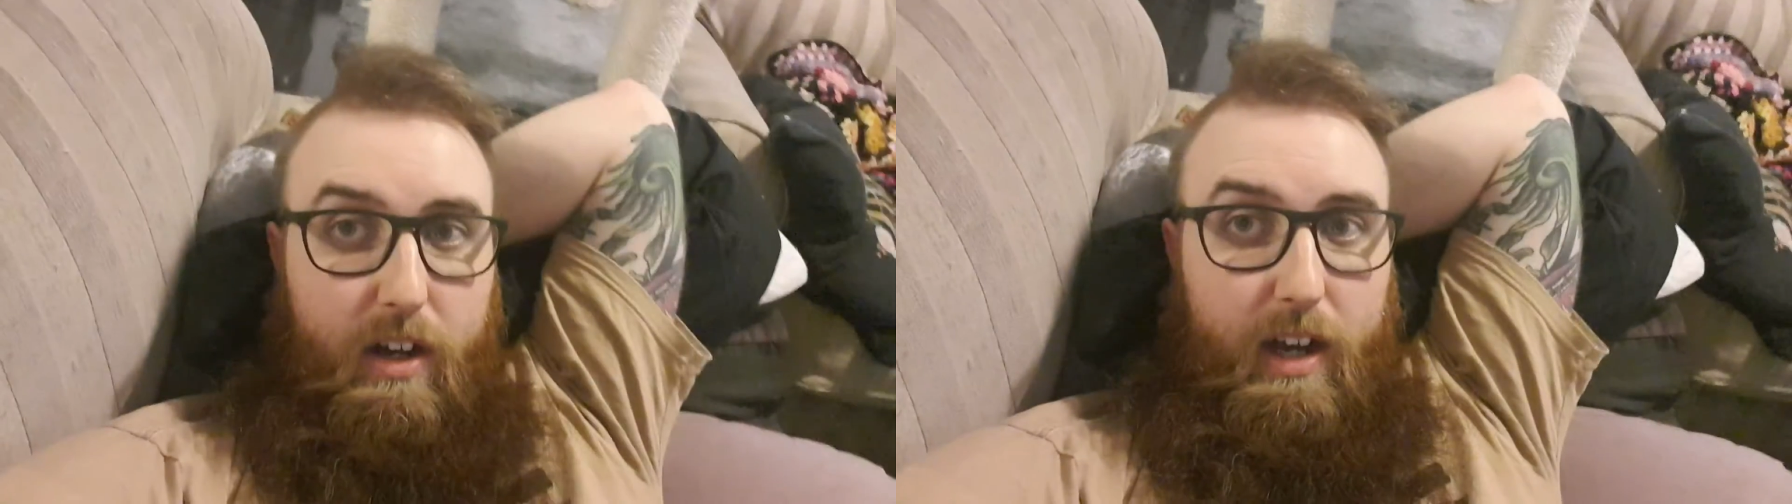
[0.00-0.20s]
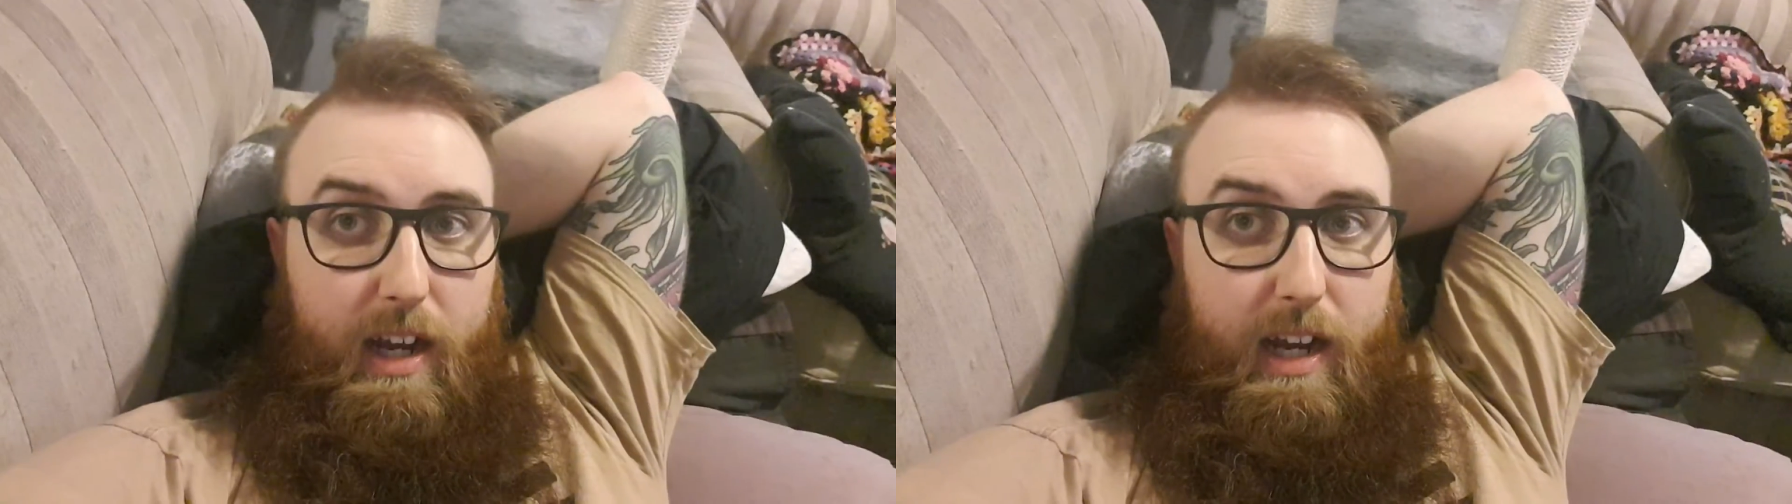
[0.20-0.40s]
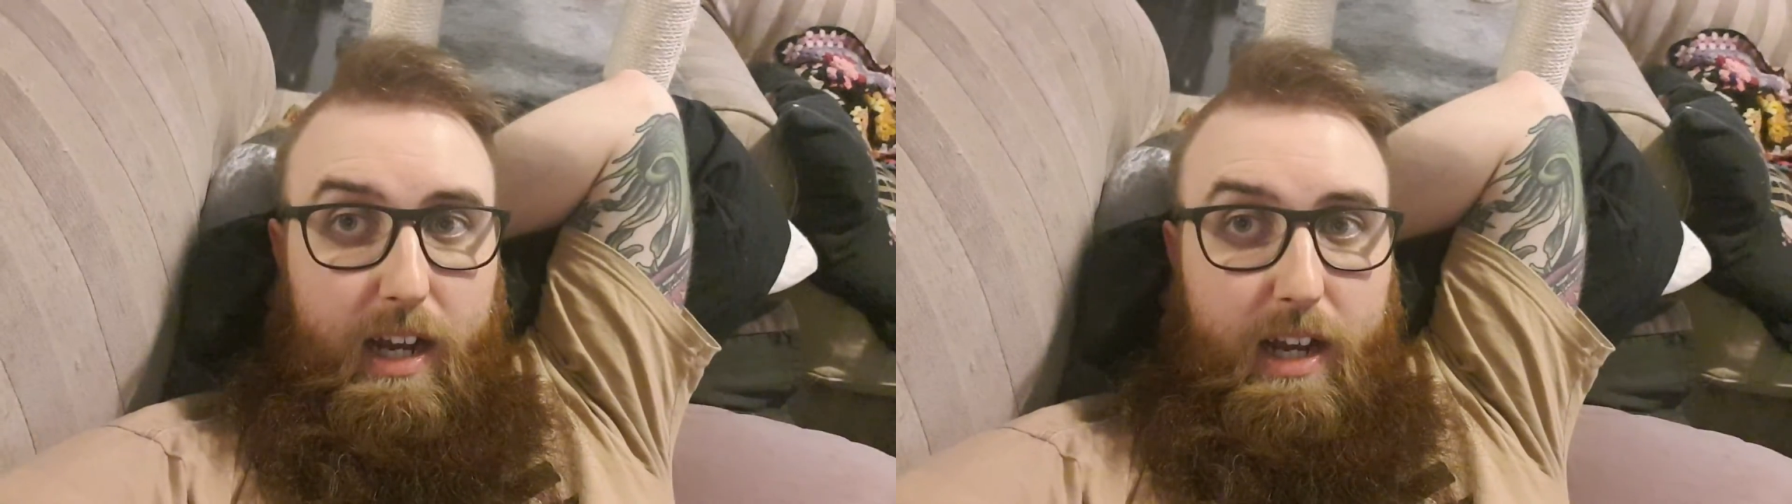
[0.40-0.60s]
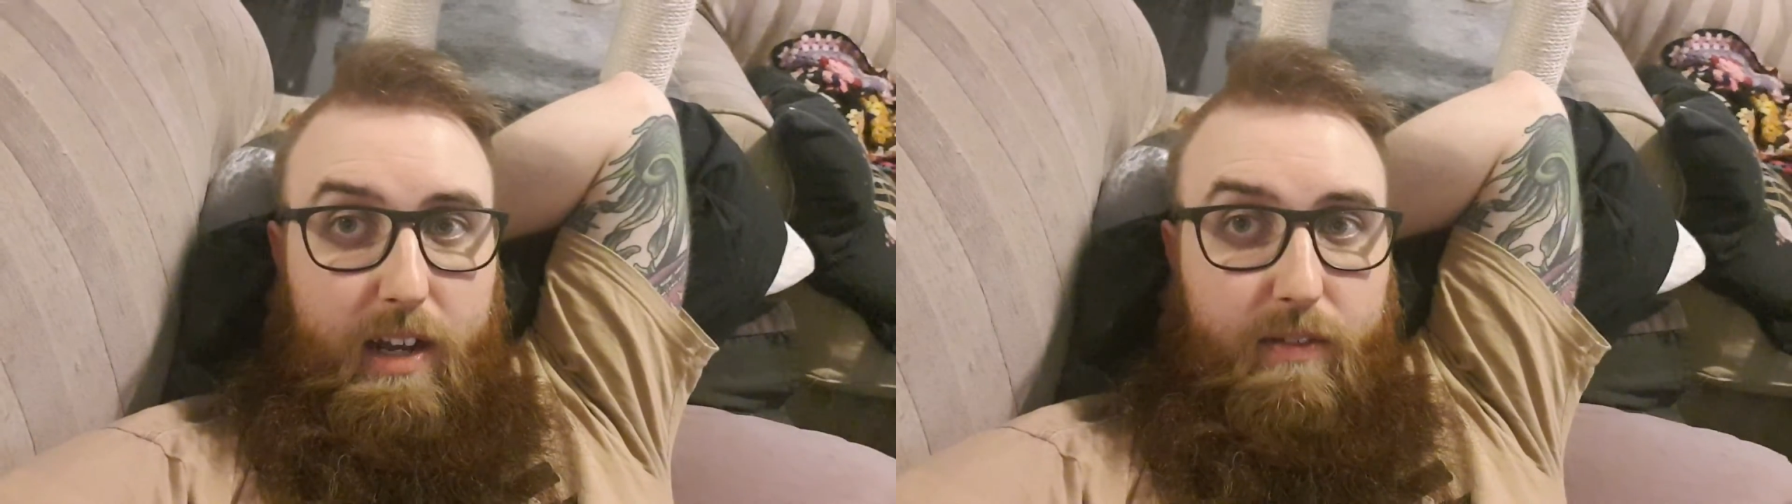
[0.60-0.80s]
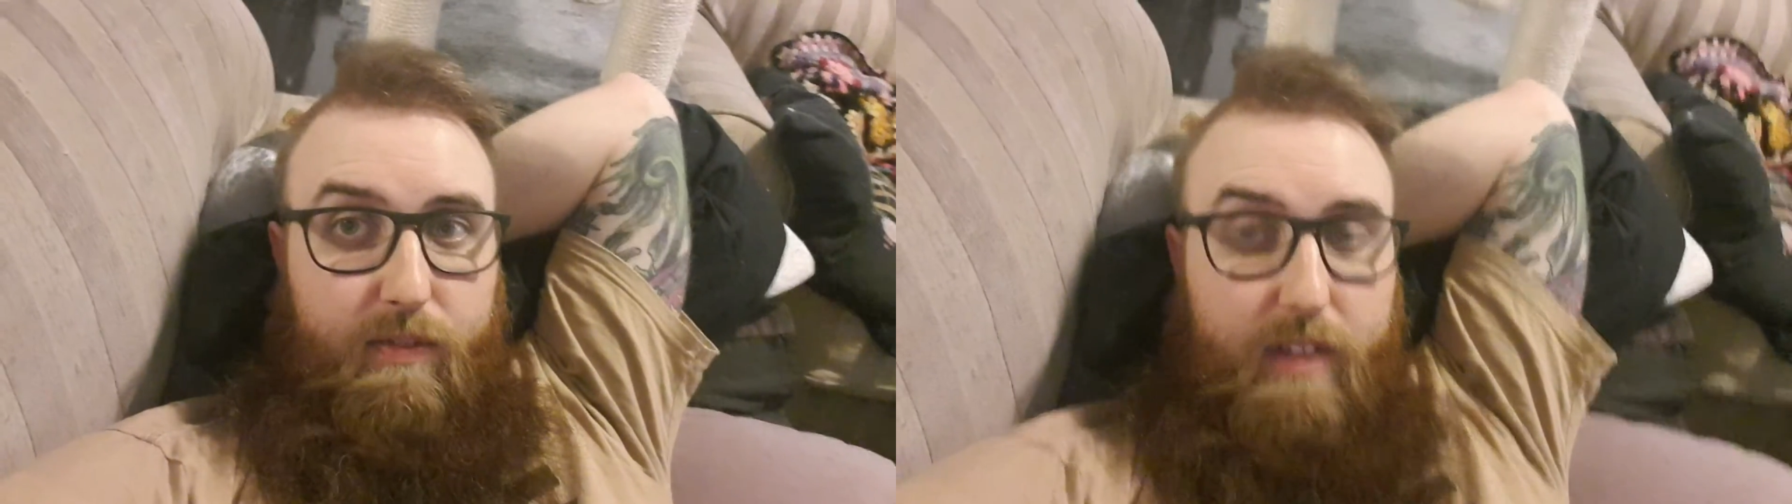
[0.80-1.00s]
I
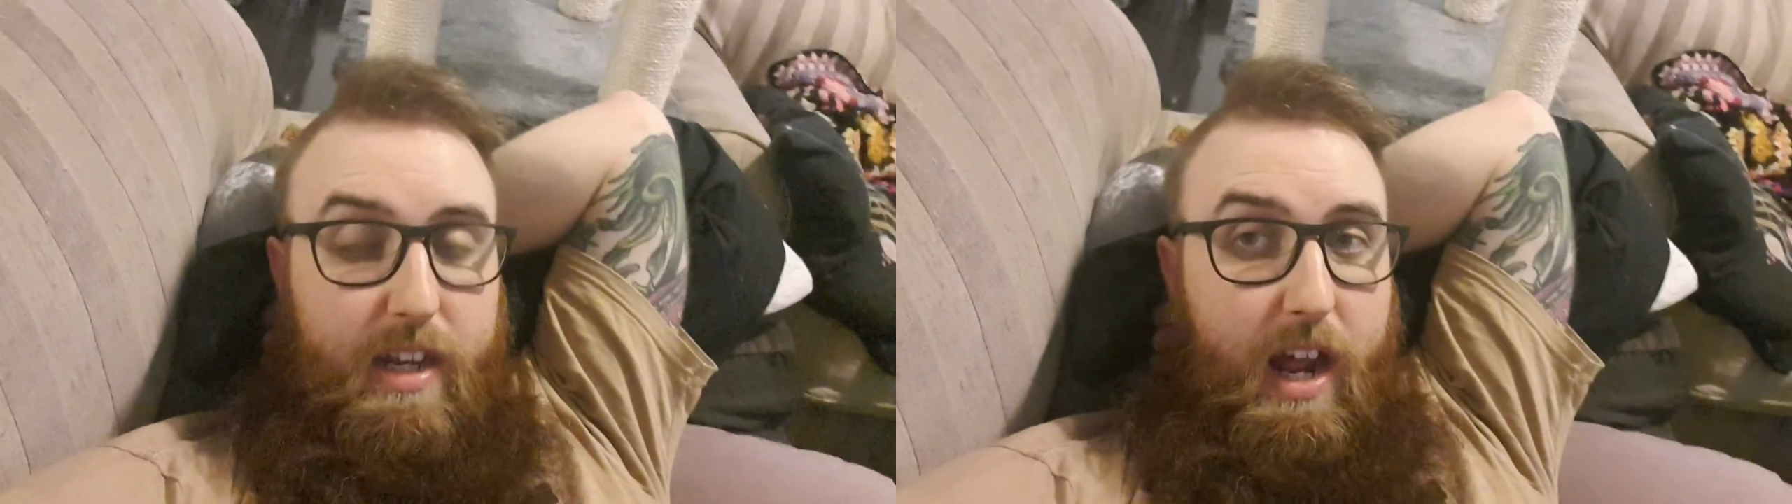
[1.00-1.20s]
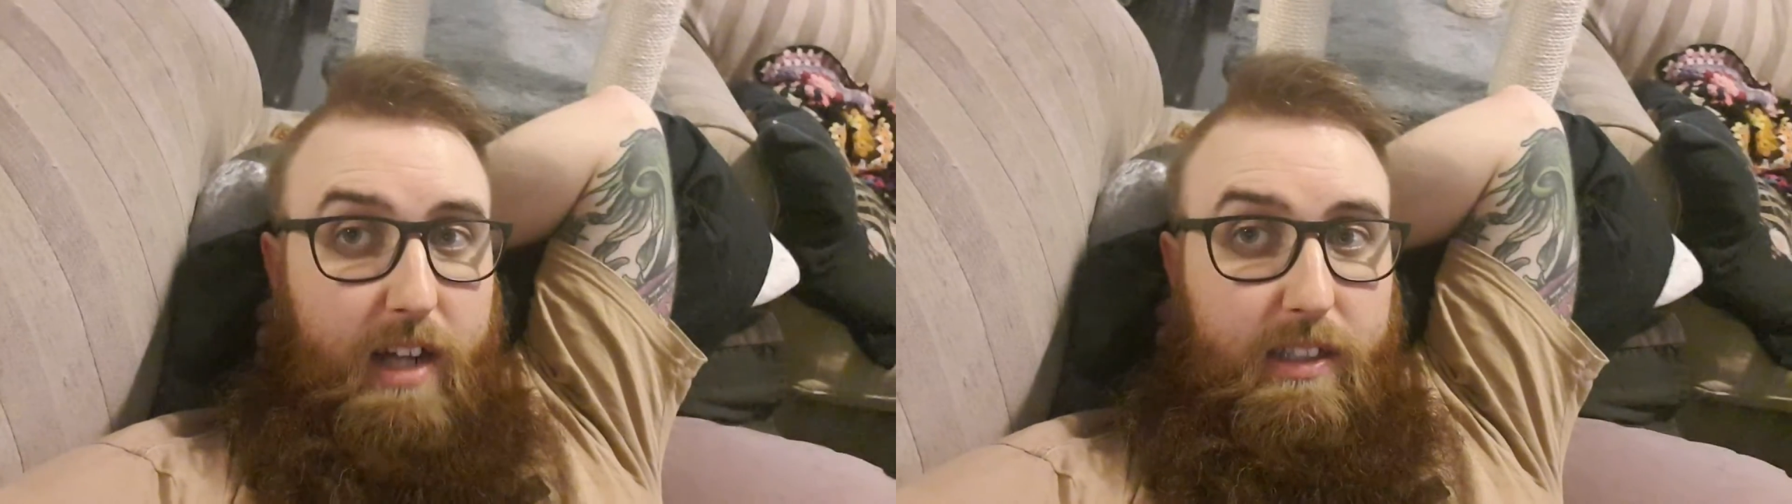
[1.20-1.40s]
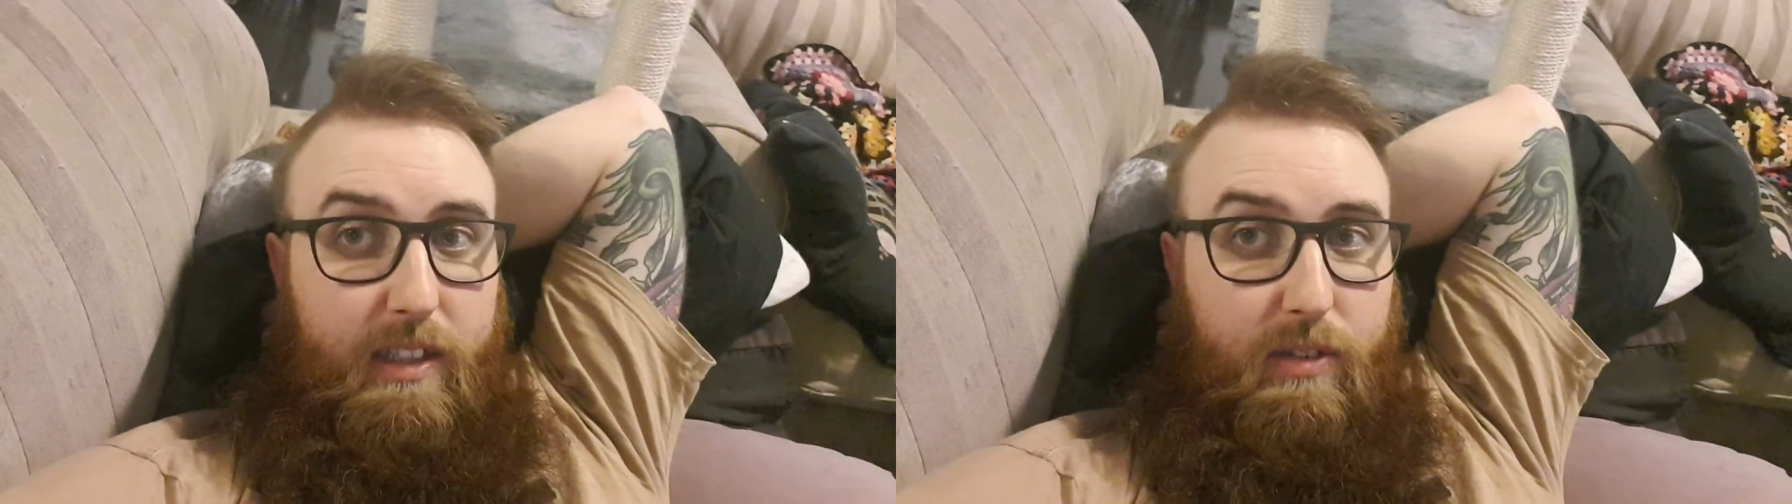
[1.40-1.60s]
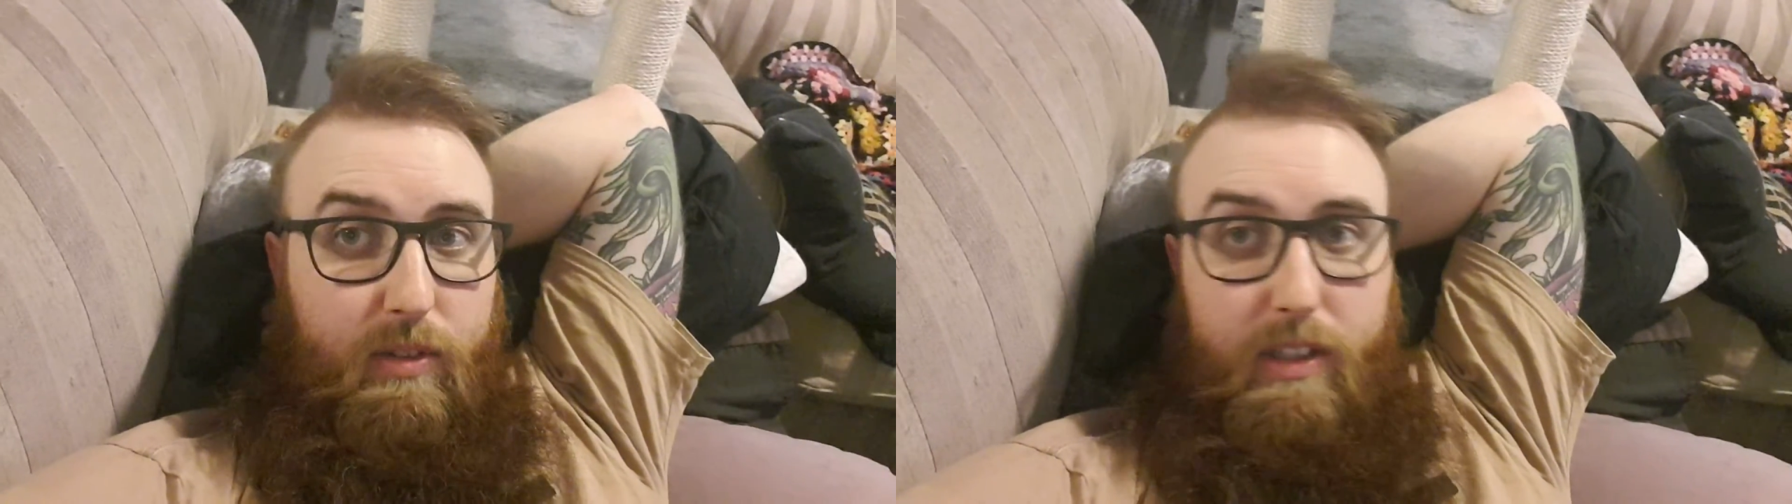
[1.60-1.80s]
have the nuts,